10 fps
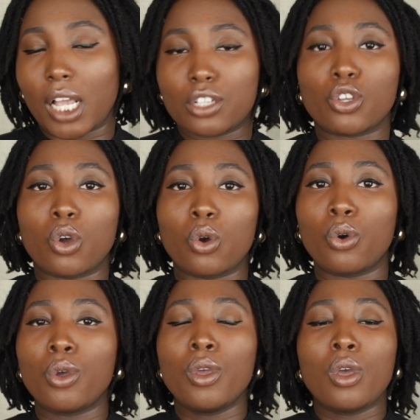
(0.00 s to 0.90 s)

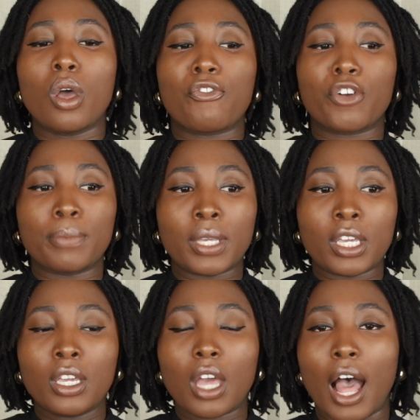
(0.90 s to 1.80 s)
So for me,